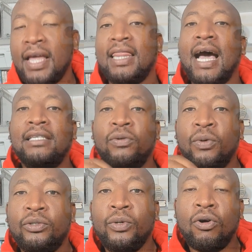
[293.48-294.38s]
That's
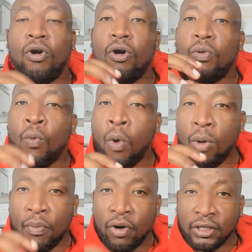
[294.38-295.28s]
what we call
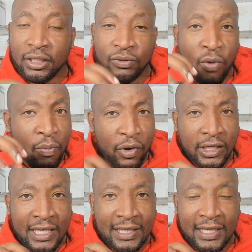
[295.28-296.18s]
warm audience. Warm
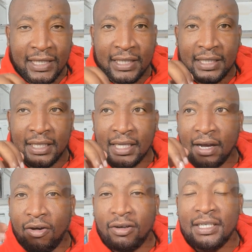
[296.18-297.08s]
audience is
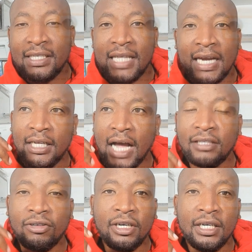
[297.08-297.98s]
the audience that
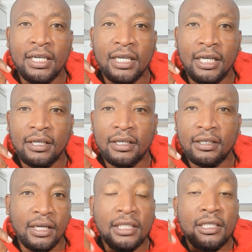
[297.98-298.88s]
has already
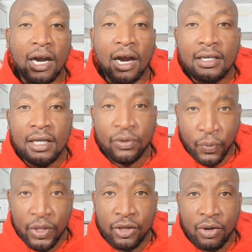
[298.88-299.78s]
interacted
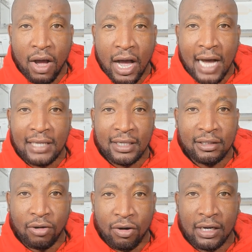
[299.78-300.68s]
with your
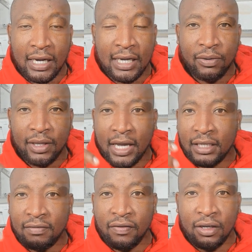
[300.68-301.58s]
assets online, whether
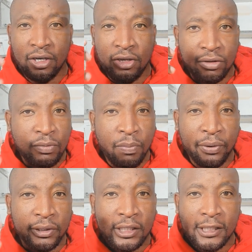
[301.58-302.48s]
it's videos,
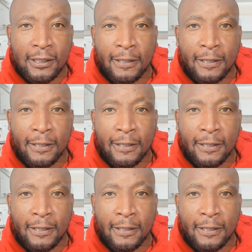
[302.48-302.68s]
posts,